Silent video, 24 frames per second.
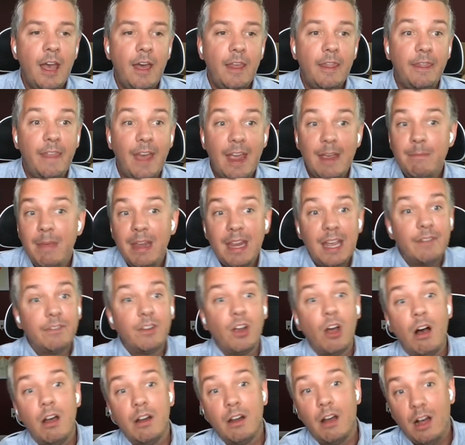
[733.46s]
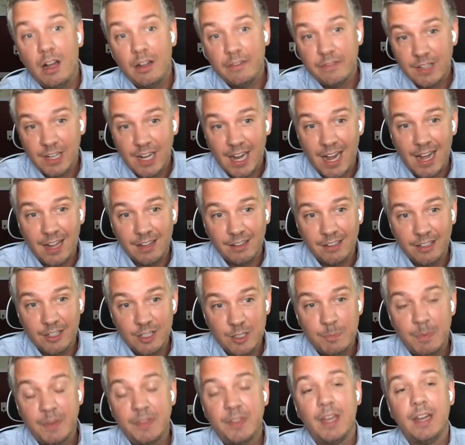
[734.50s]
they may have gone off to
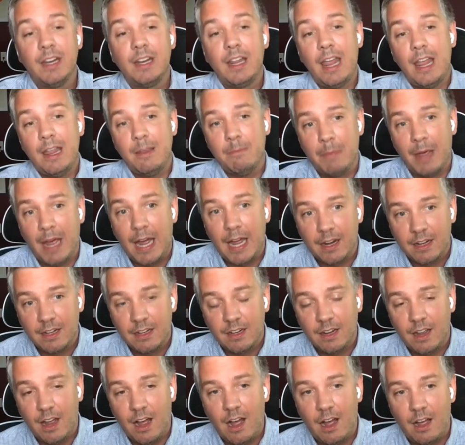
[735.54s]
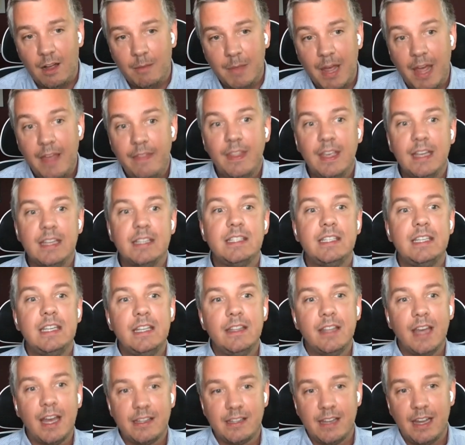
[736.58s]
college but then came back, and they see
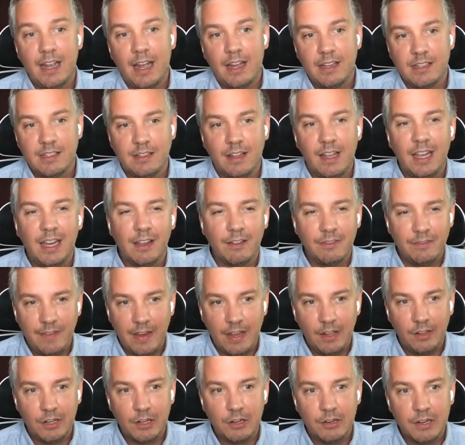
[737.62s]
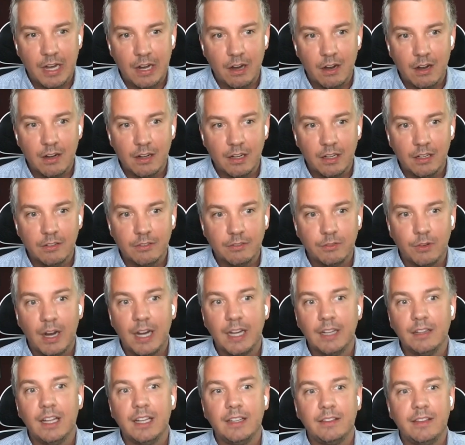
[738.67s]
that as like a failure narrative,
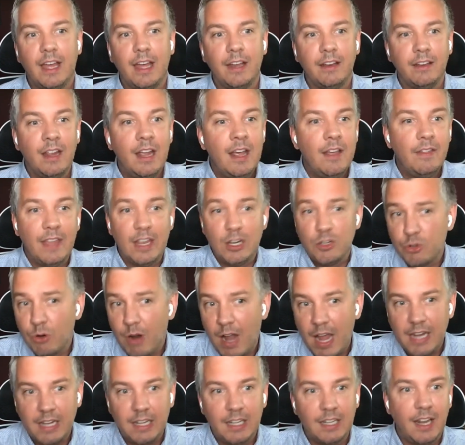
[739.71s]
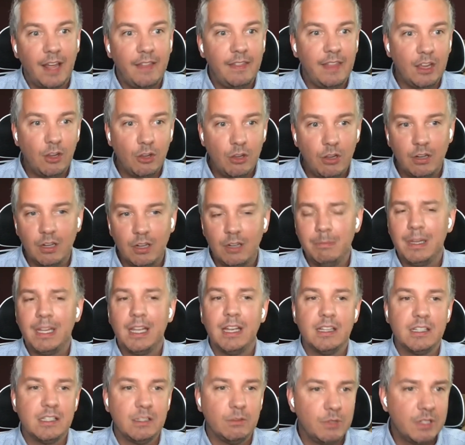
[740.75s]
right? Like that they tried it and they couldn't
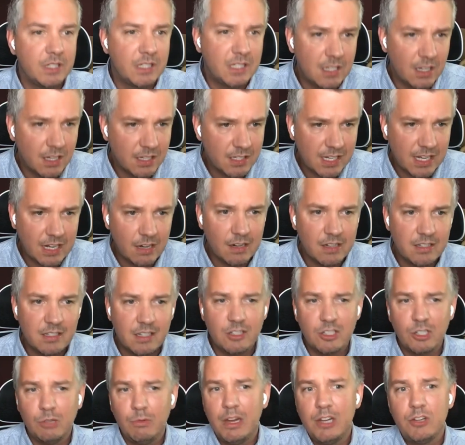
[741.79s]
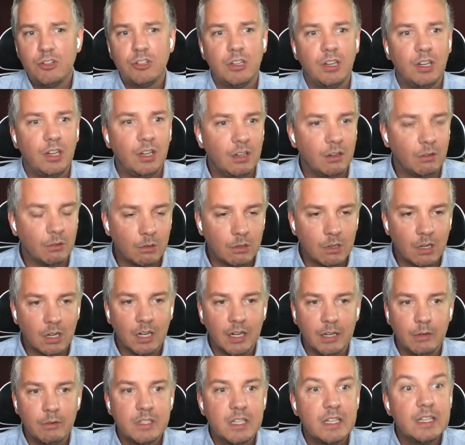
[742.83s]
because it was a scary situation or
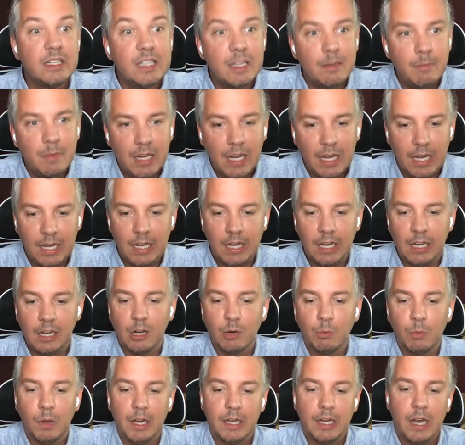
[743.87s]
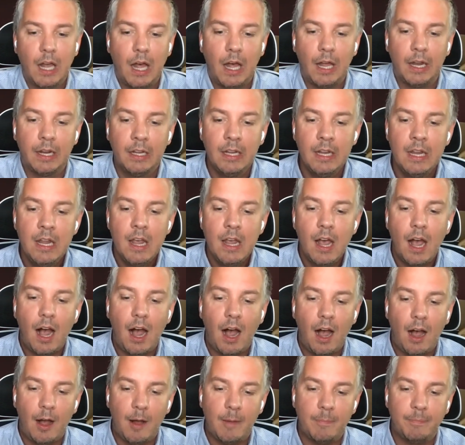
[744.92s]
it was intimidating or whatnot.
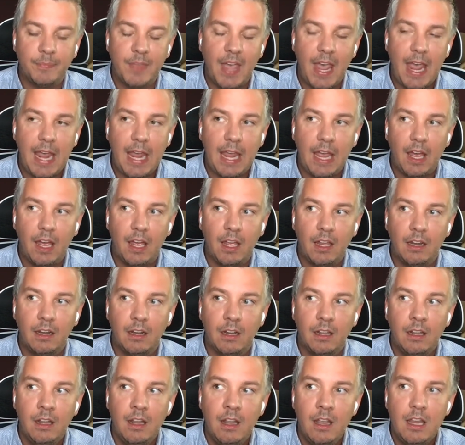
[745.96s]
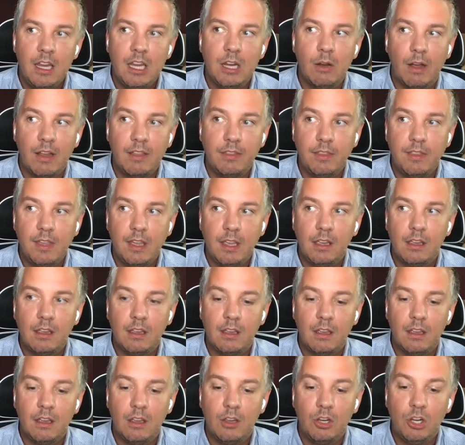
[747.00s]
And I think
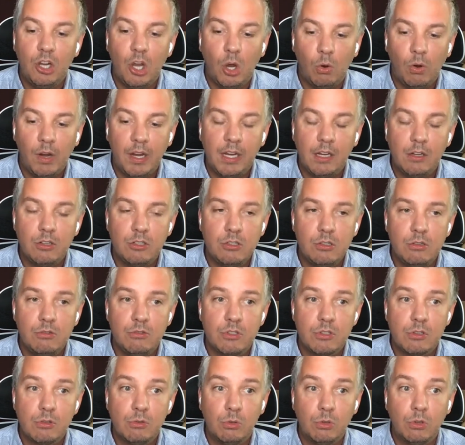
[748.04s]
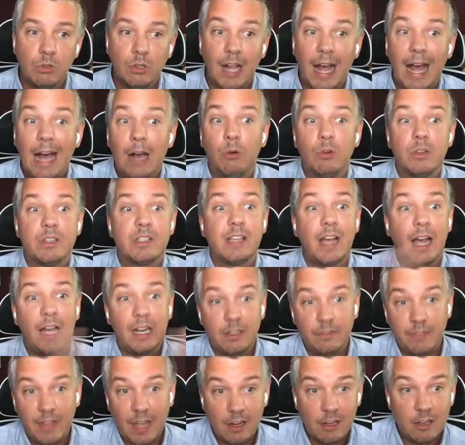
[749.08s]
going to school outside
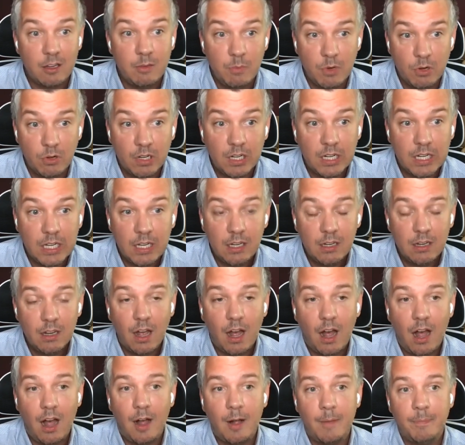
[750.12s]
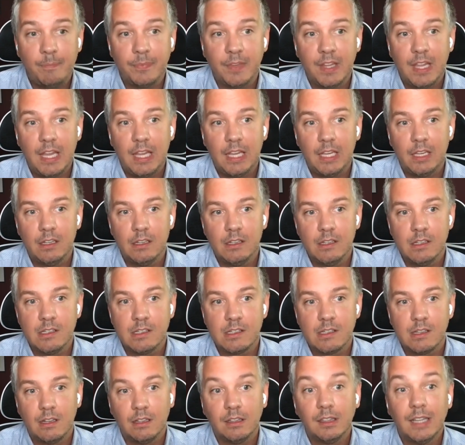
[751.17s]
of that community
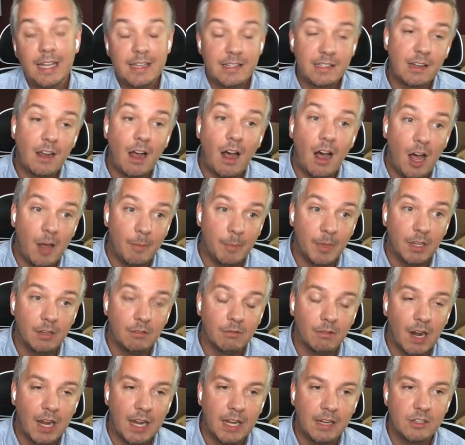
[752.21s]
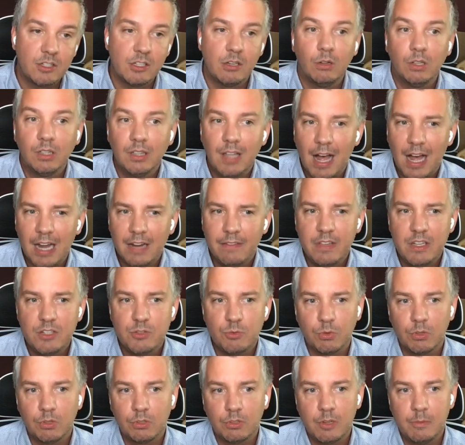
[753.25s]
is less common, right? So a lot of these
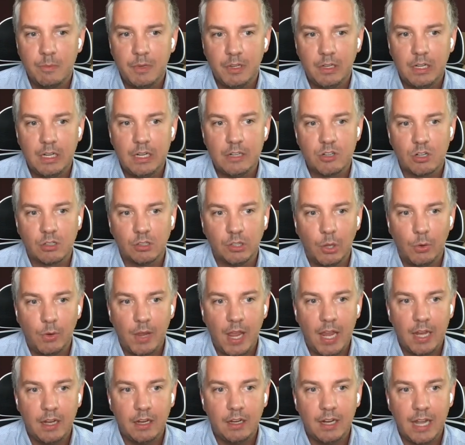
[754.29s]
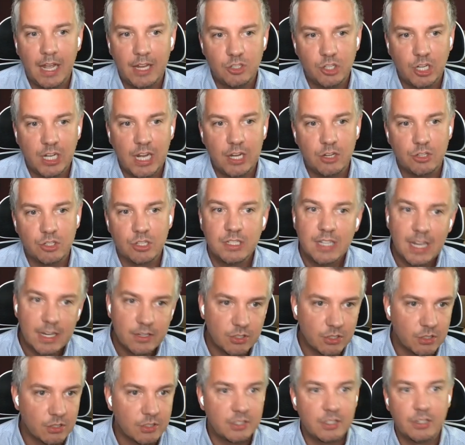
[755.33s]
rural communities are located in education
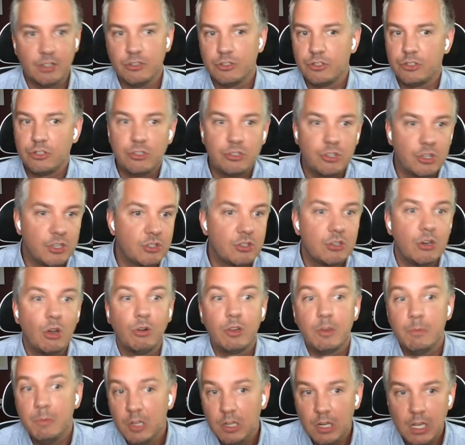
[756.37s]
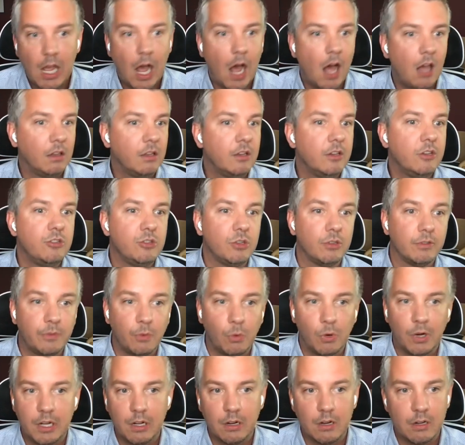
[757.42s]
deserts. There's just no community college or
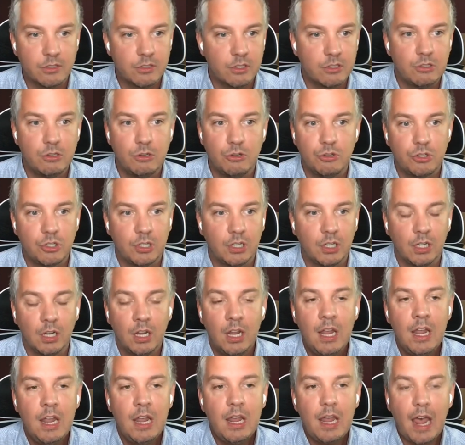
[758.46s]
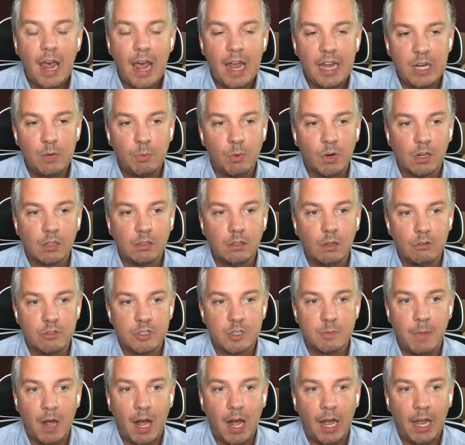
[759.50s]
four-year institution anywhere close
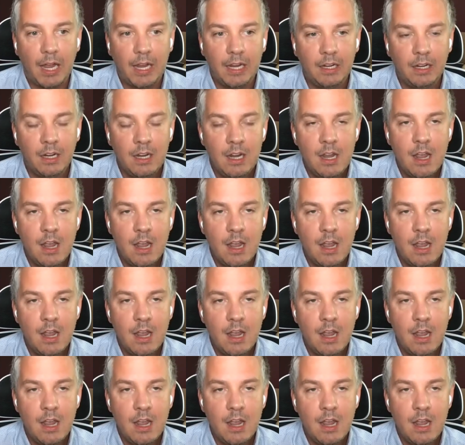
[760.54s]
by.